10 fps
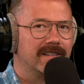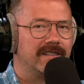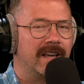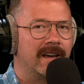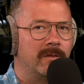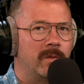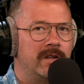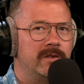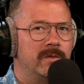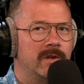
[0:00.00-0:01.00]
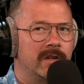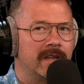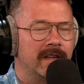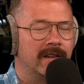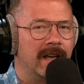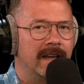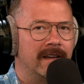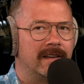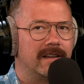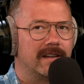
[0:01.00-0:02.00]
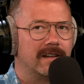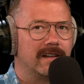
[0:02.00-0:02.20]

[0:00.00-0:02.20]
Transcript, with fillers: Yeah. When you look at like